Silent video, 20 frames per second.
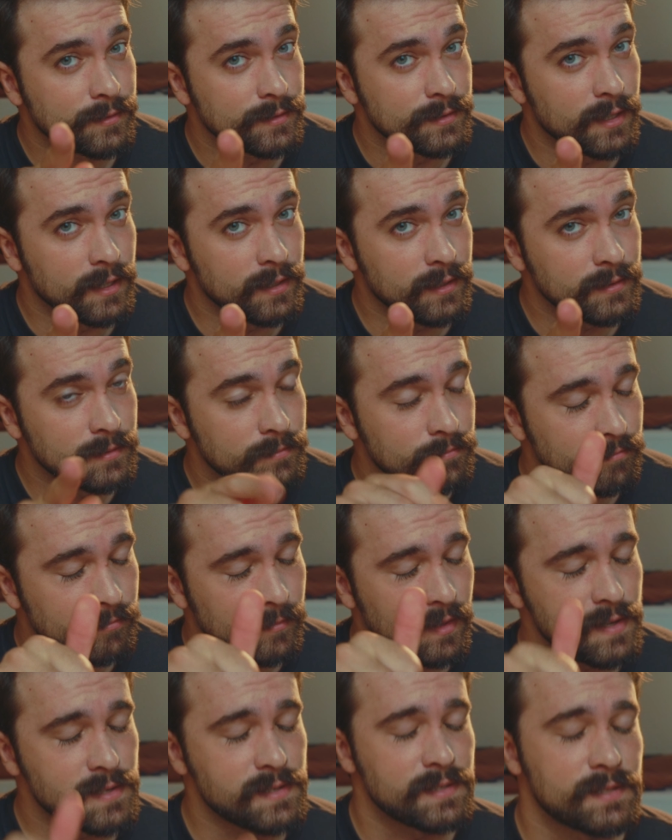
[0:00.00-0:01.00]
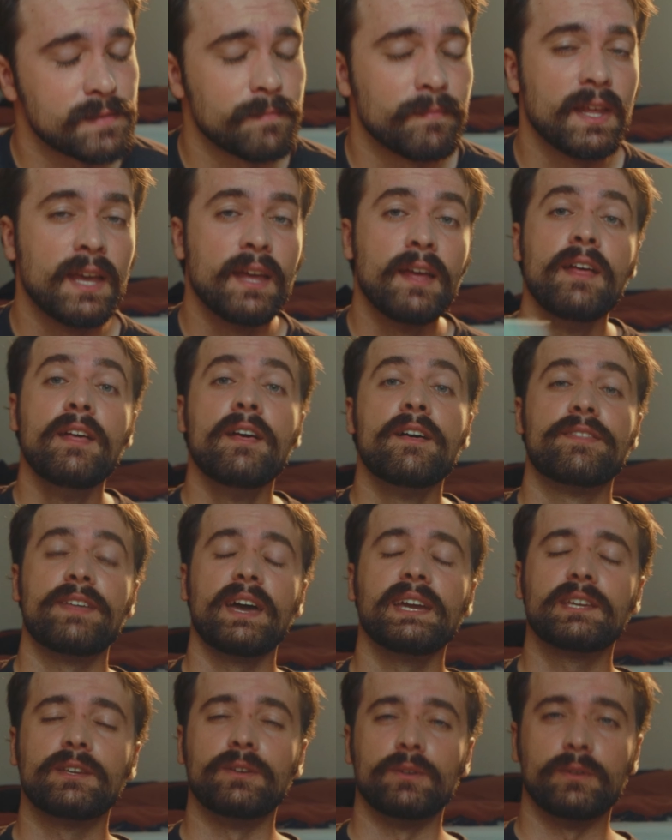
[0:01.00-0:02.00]
Done it? Nice.
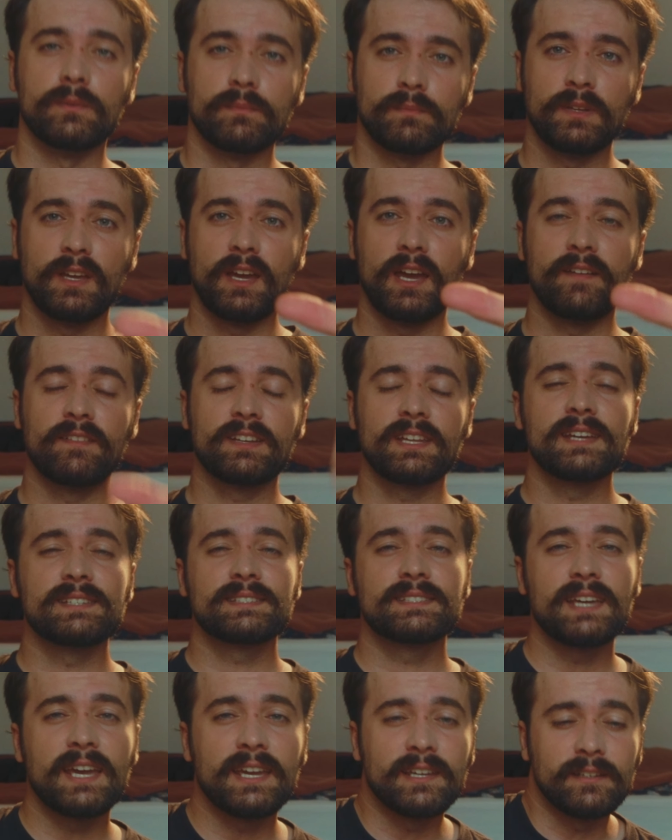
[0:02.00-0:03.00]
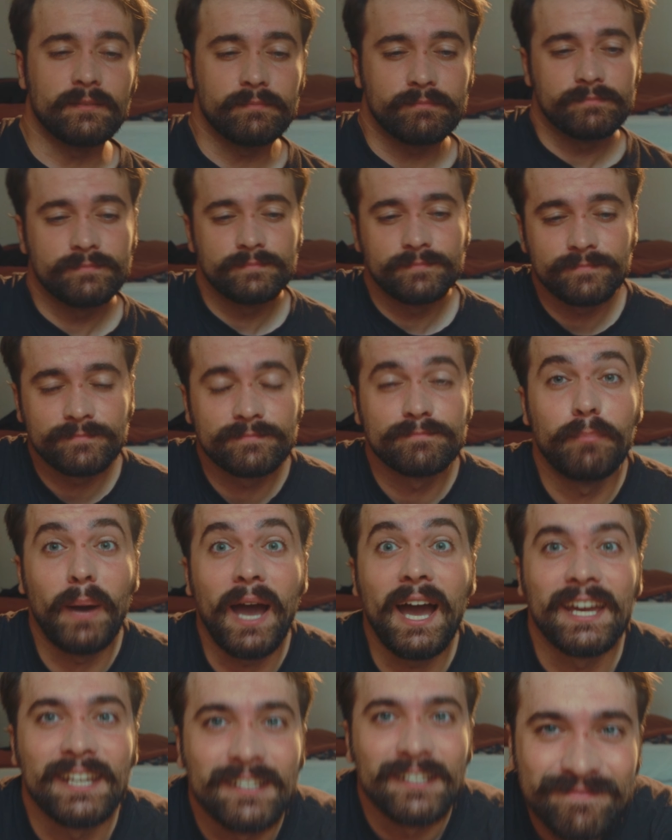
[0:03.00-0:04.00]
Thank you. Have a nice day.
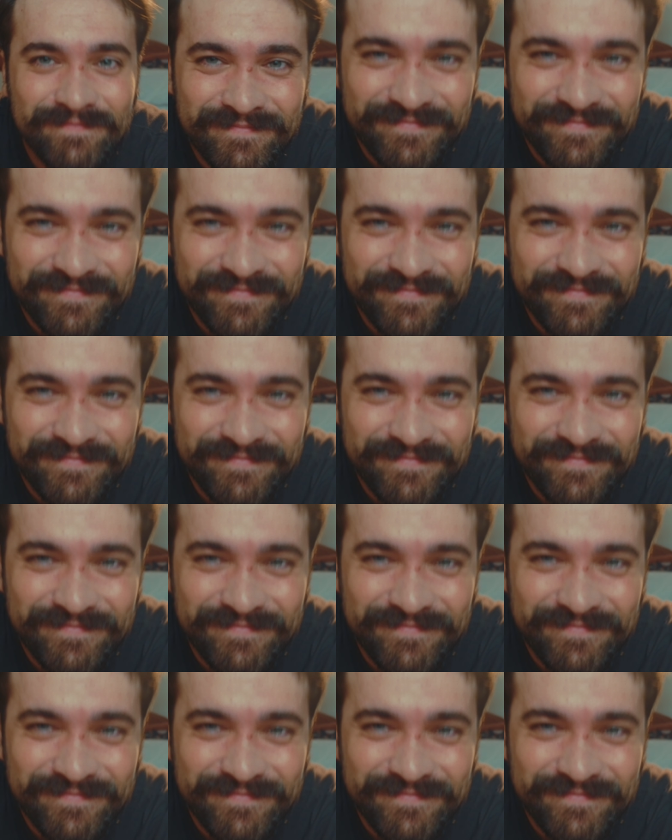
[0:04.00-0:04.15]
Bye.